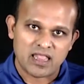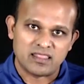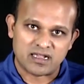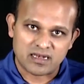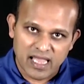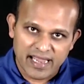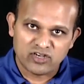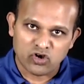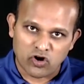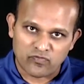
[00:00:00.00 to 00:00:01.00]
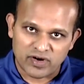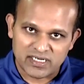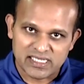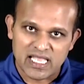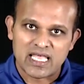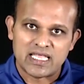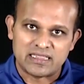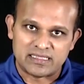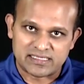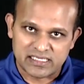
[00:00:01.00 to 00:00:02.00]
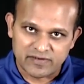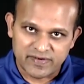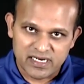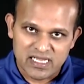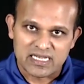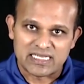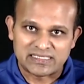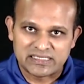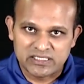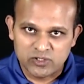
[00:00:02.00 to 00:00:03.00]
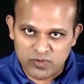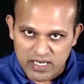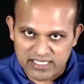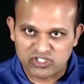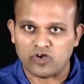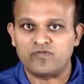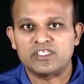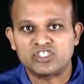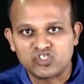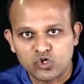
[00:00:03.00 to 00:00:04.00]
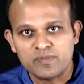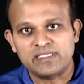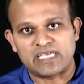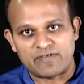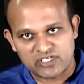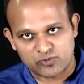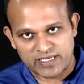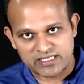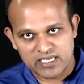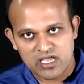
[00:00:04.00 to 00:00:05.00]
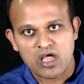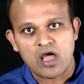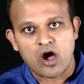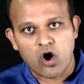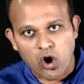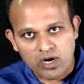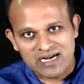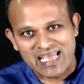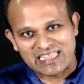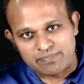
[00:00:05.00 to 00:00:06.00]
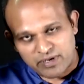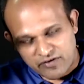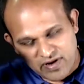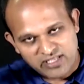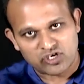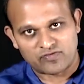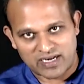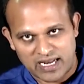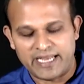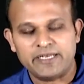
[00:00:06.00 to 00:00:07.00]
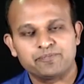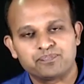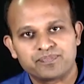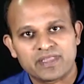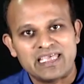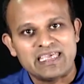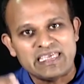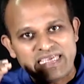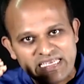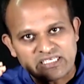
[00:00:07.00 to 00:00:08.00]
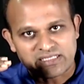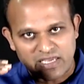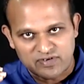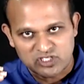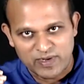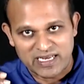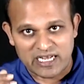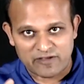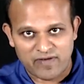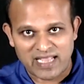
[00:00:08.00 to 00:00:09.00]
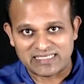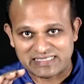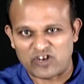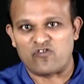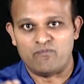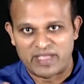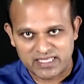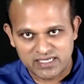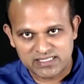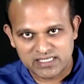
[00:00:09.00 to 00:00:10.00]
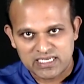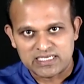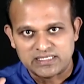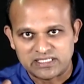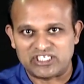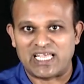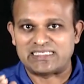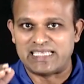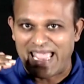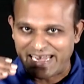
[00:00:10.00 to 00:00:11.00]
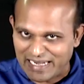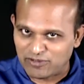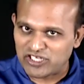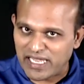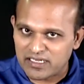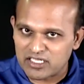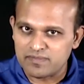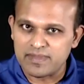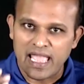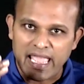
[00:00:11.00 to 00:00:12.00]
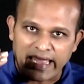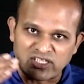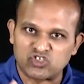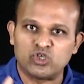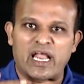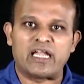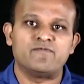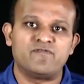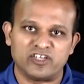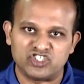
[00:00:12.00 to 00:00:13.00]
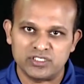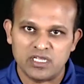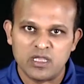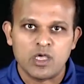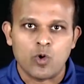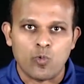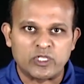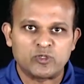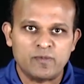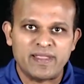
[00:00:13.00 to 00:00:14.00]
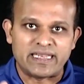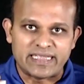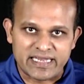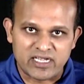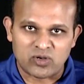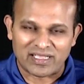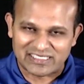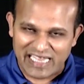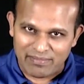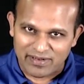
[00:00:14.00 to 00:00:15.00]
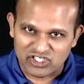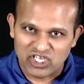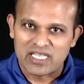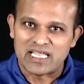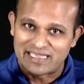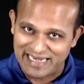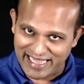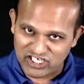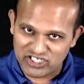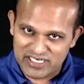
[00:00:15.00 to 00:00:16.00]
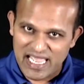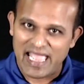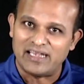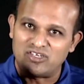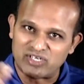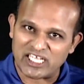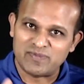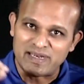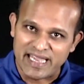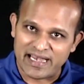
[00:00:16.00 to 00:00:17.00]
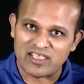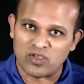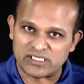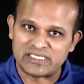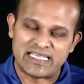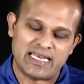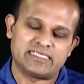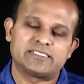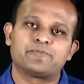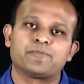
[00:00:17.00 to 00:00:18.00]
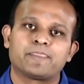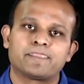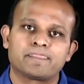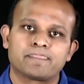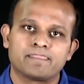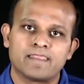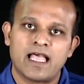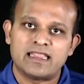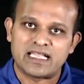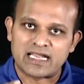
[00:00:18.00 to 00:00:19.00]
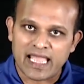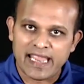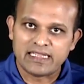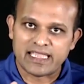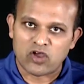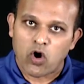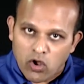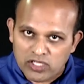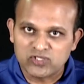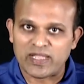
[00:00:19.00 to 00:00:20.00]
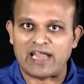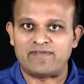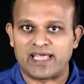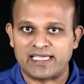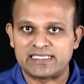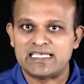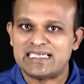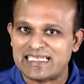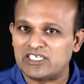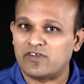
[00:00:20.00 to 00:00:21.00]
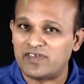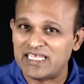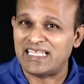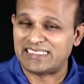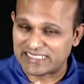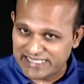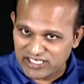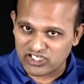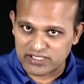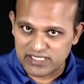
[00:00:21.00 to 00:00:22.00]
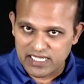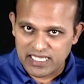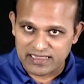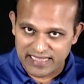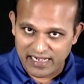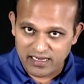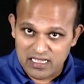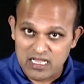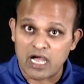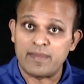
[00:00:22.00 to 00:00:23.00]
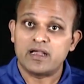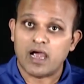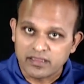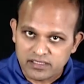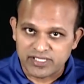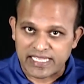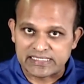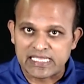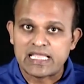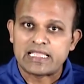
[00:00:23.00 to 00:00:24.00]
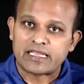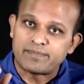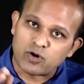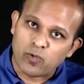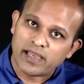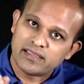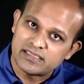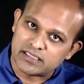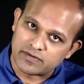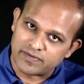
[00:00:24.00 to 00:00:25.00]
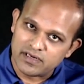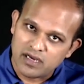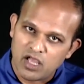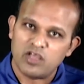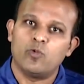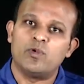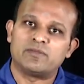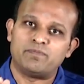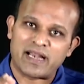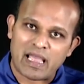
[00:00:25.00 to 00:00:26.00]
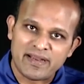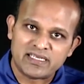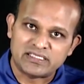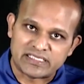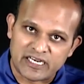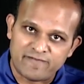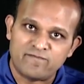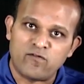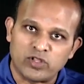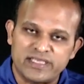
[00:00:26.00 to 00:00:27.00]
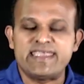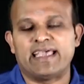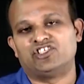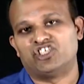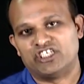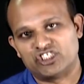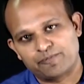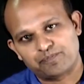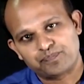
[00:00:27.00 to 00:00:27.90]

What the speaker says: The client offers the server a list of suitable cipher suites ordered in the preference of the client. Each cipher suite defines a set of methods such as the encryption algorithm and pseudorandom function, which will be needed to establish a connection and transmit data using TLS. The client can also advertise a set of TLS extensions that, among other things, can provide the server with the parameters needed for the key exchange.